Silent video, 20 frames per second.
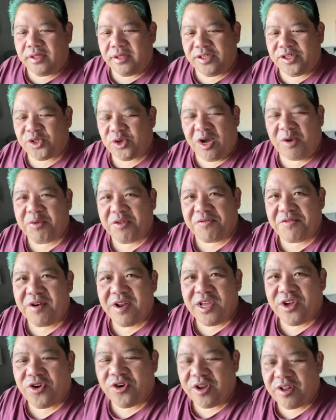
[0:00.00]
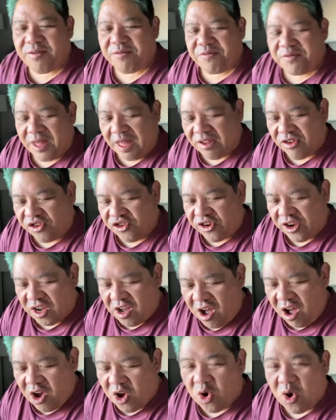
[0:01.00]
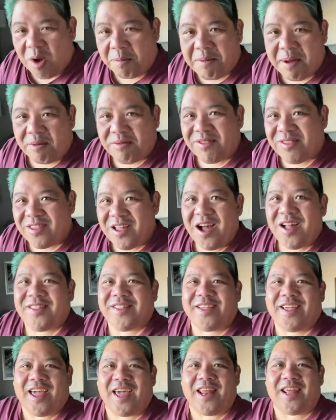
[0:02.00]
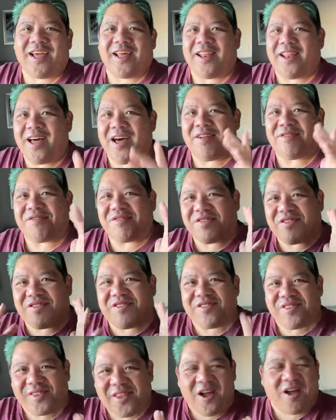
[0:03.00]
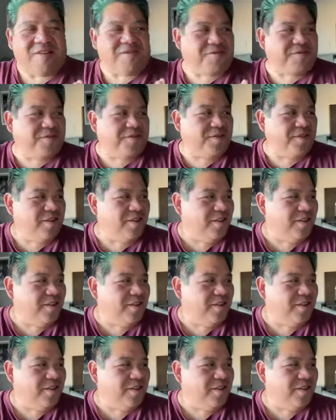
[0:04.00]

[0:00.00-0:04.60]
So I was really good in Chicago about not getting a lot of stuff.